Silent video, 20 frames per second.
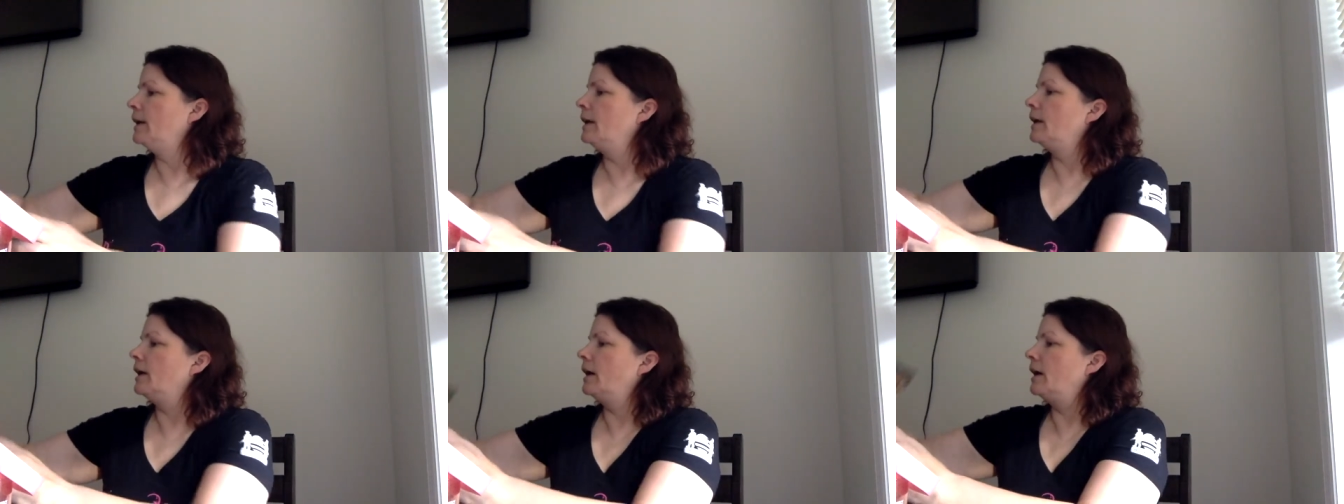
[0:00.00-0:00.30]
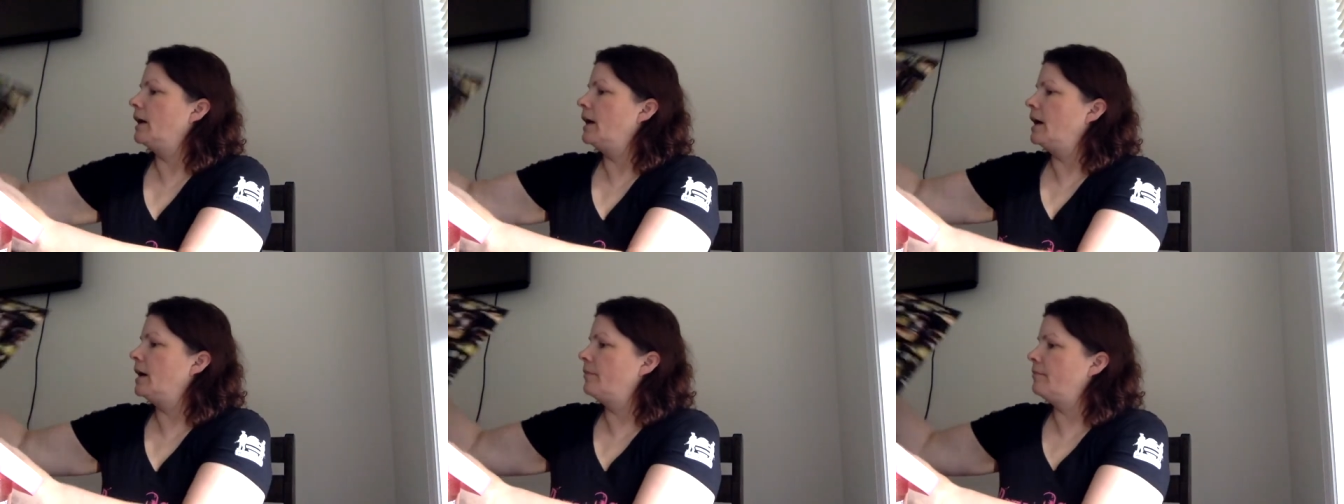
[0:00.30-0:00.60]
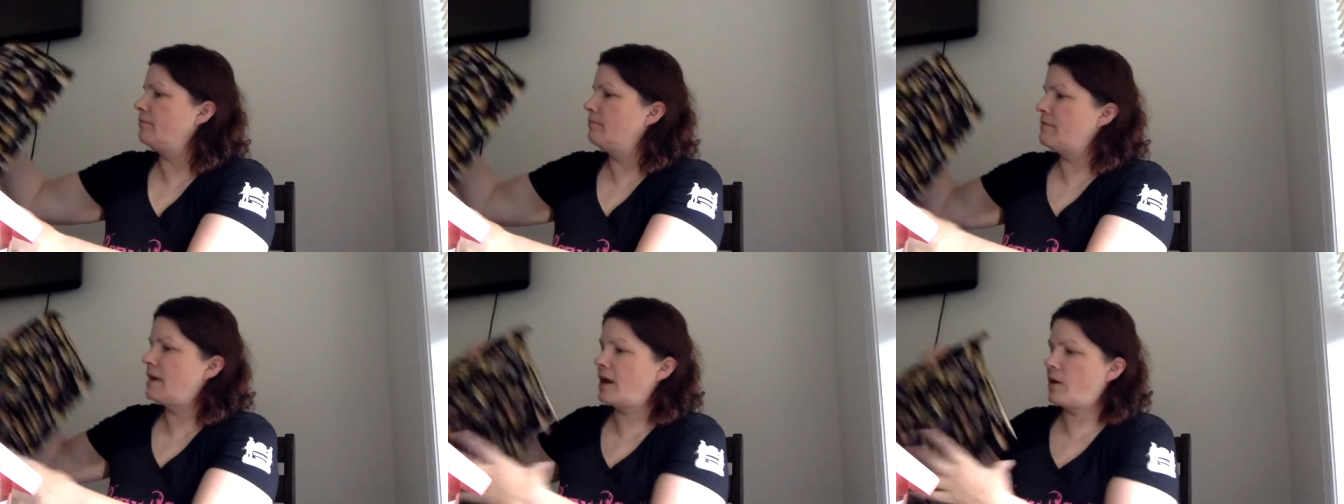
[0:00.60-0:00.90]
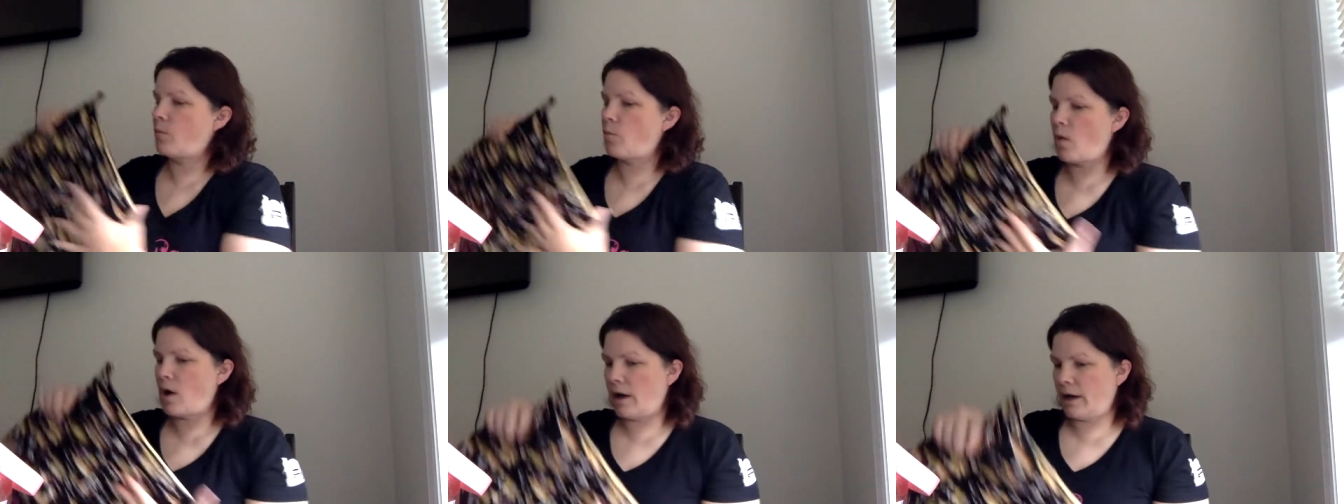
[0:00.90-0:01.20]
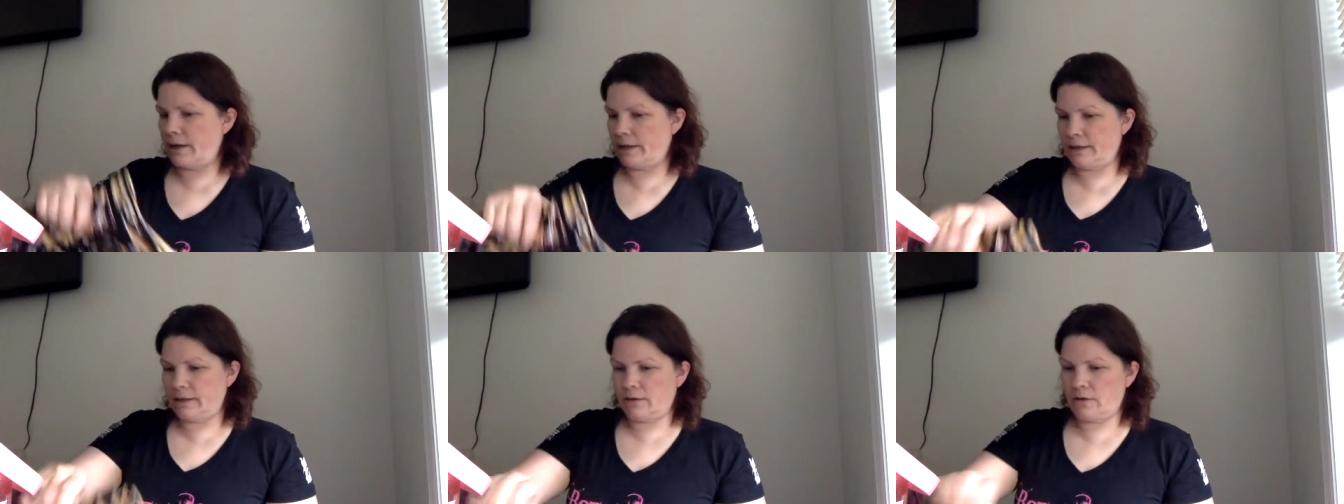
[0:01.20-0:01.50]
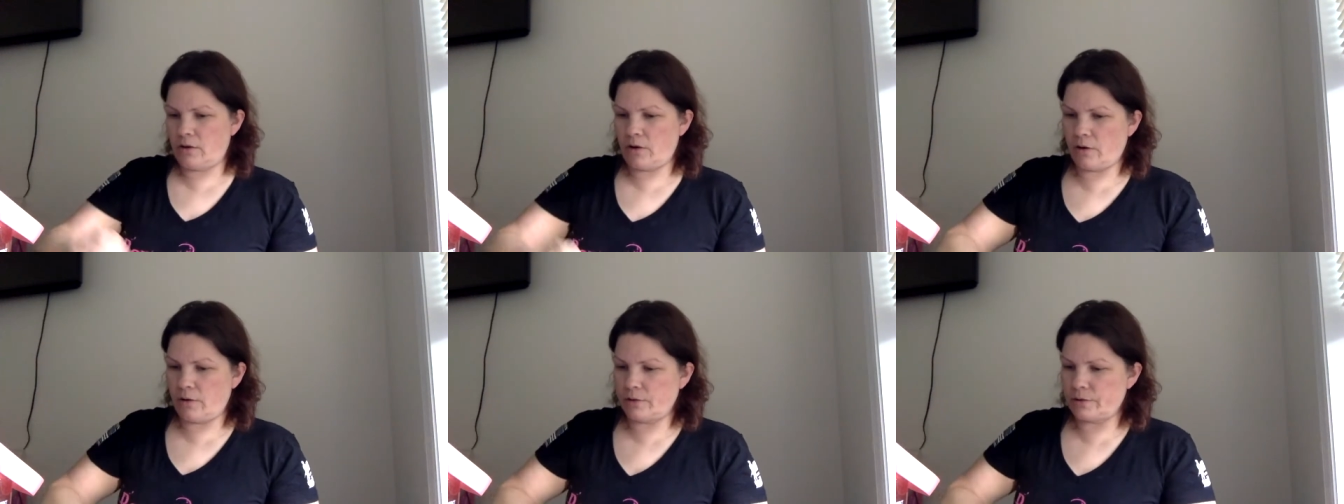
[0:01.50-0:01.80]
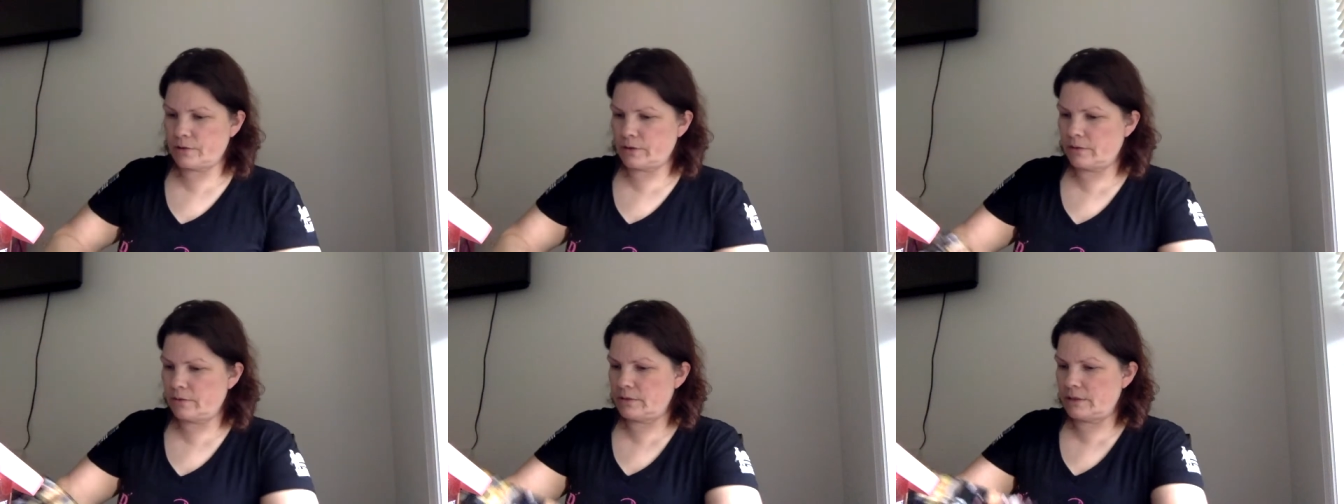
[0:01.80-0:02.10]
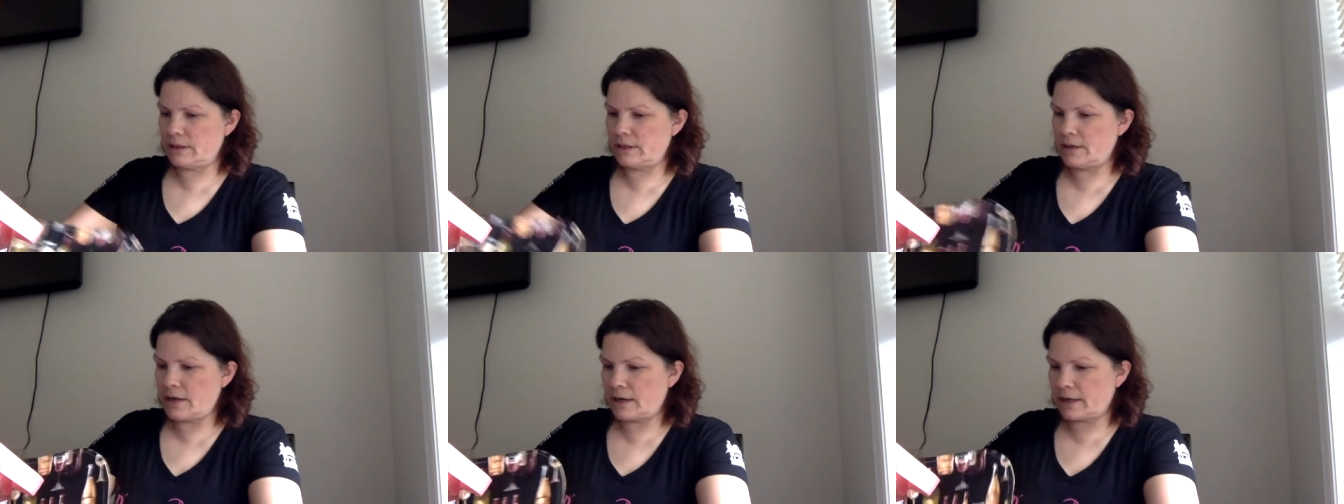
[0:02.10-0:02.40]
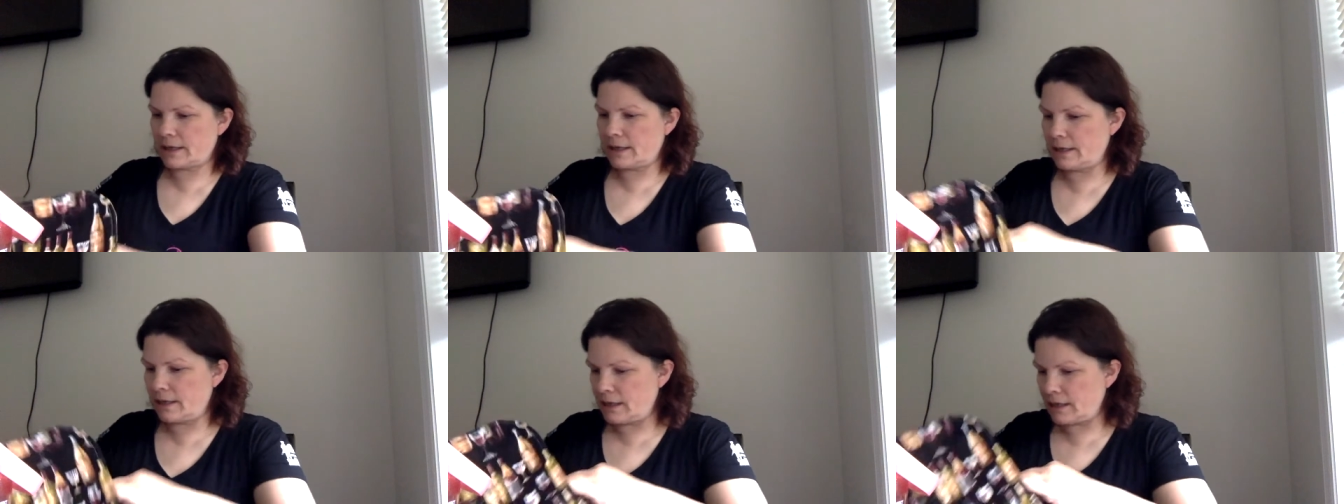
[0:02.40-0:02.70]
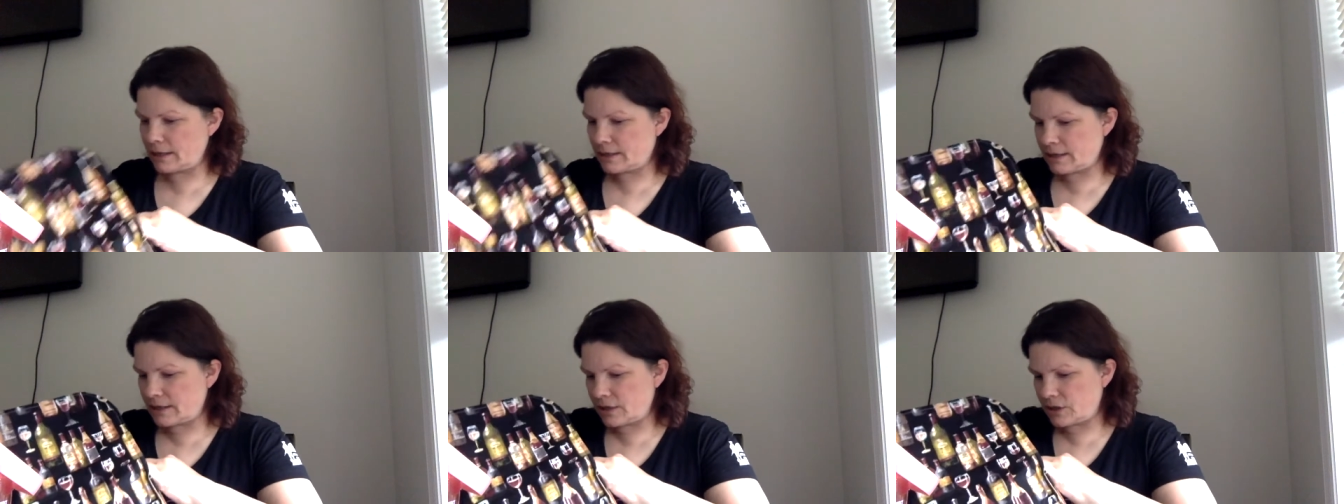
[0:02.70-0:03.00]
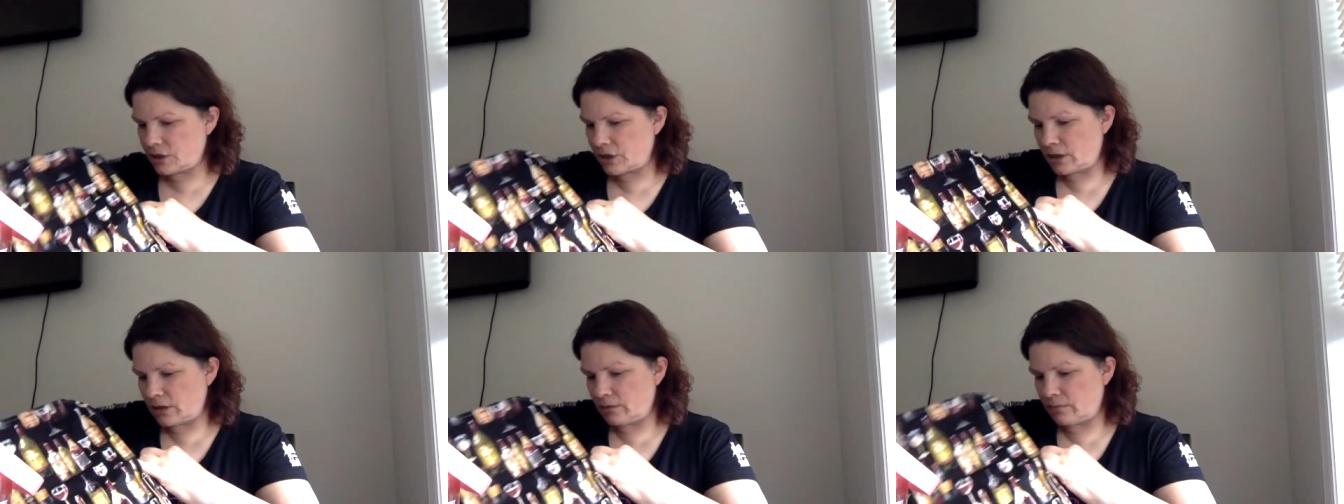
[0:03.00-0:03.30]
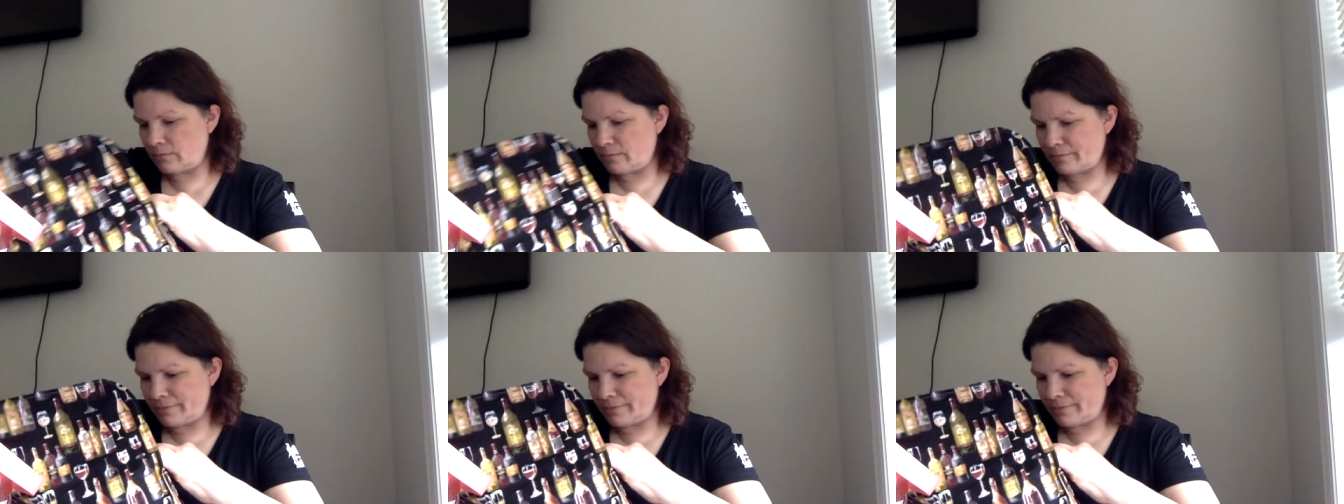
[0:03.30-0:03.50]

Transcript: My wine also did not get any stitching.